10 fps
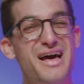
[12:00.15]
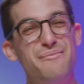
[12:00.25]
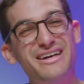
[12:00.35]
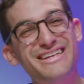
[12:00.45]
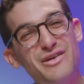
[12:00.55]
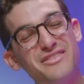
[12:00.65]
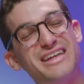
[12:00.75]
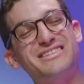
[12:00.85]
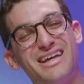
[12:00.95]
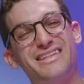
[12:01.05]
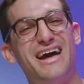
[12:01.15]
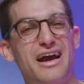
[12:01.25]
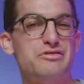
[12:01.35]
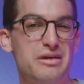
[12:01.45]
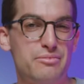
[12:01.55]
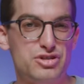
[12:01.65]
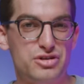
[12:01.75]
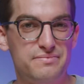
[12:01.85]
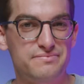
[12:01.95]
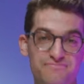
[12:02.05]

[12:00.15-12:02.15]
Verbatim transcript: but you have that slightly higher temperature.